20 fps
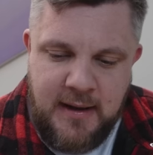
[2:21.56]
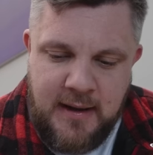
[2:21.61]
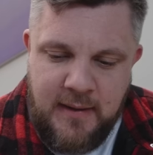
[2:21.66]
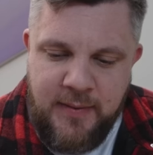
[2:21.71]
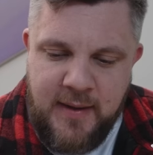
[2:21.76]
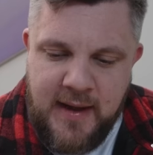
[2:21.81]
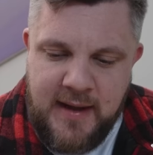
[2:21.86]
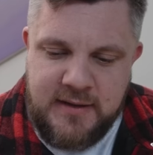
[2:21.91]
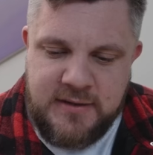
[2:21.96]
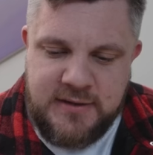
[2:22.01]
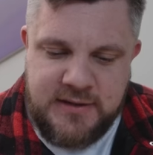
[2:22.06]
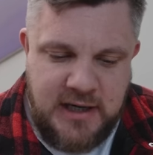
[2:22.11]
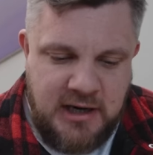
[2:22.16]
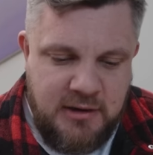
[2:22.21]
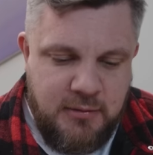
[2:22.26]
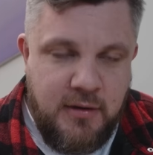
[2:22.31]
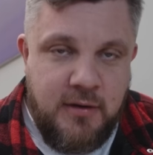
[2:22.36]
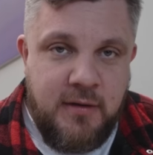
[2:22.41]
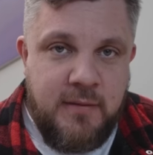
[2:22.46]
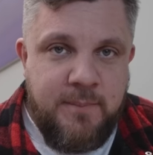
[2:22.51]
and that's
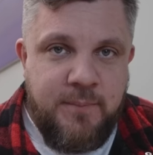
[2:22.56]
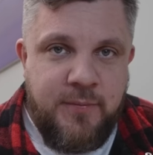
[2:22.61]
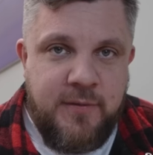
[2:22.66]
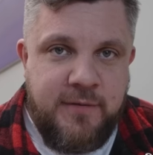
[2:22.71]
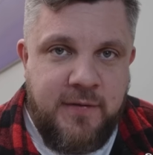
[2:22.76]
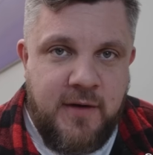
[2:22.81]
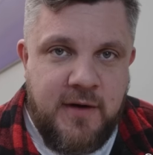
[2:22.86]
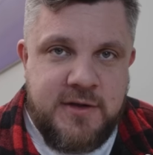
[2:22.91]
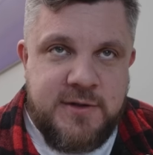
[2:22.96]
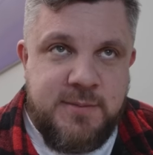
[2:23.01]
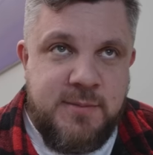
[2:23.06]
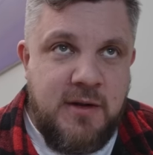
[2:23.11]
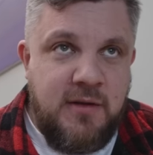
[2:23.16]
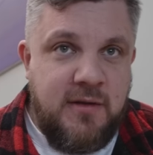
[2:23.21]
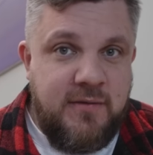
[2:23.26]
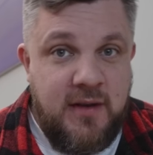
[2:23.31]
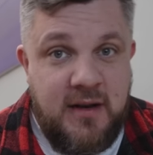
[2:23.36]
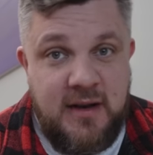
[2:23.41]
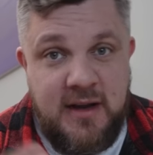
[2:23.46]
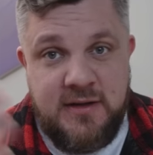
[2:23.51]
our first meal
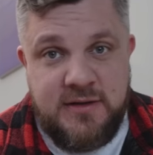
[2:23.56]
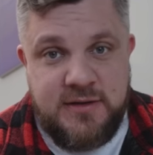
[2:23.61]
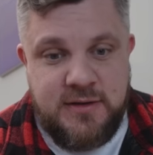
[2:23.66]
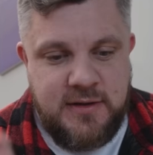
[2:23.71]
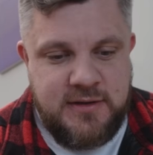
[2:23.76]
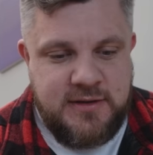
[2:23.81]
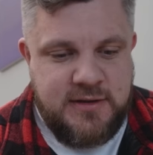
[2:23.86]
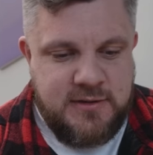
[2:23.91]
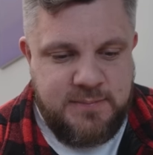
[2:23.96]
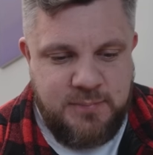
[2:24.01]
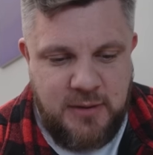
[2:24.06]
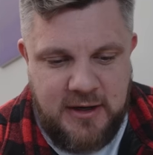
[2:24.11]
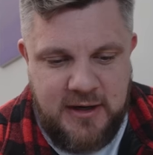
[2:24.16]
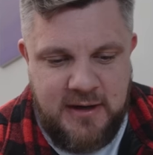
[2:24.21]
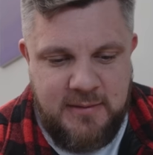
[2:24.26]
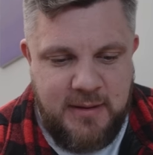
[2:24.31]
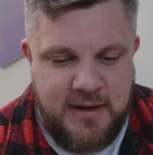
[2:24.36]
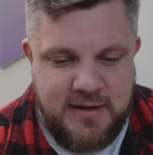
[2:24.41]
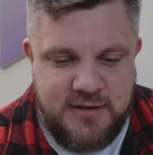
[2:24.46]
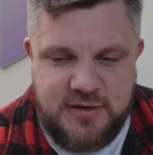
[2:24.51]
of the day, so this is
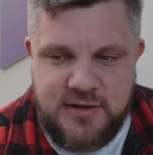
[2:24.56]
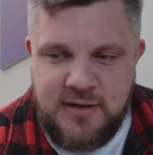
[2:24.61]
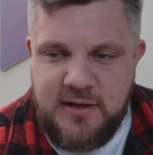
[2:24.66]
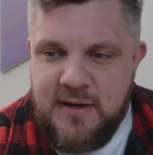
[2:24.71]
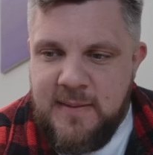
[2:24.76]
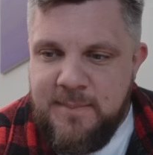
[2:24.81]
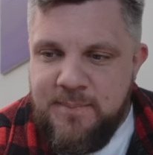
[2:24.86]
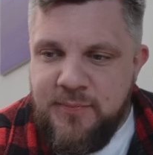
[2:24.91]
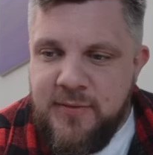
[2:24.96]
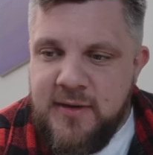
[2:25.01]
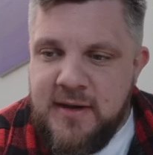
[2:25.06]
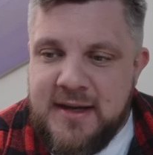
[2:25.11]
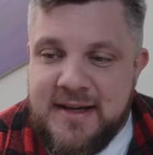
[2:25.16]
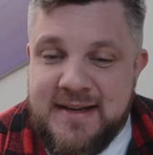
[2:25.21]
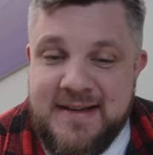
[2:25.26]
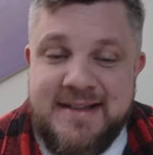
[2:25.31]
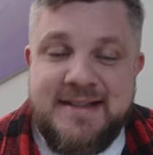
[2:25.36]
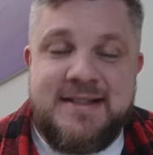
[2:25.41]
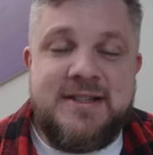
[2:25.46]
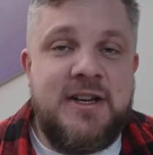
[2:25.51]
pretty much
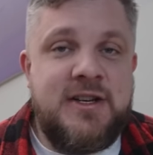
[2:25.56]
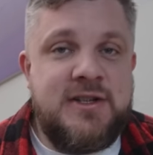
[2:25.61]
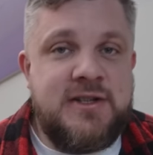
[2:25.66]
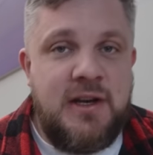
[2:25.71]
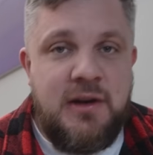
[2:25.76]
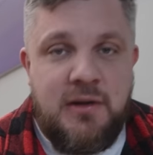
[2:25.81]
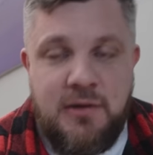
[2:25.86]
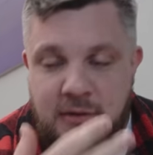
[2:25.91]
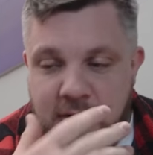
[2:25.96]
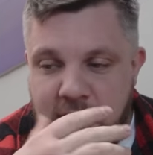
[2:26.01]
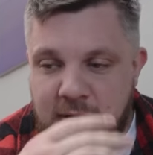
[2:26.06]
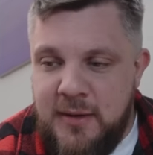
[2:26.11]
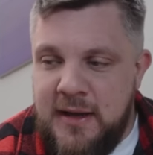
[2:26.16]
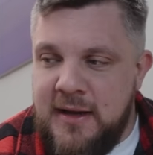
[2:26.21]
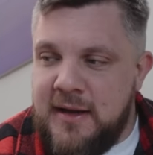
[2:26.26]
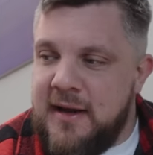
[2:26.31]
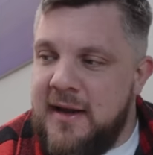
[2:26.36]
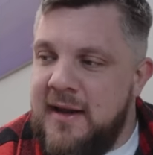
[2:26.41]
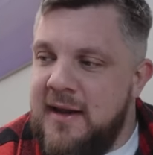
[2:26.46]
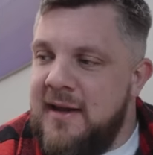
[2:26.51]
consistent through the
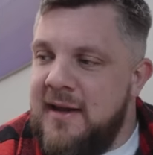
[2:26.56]
week.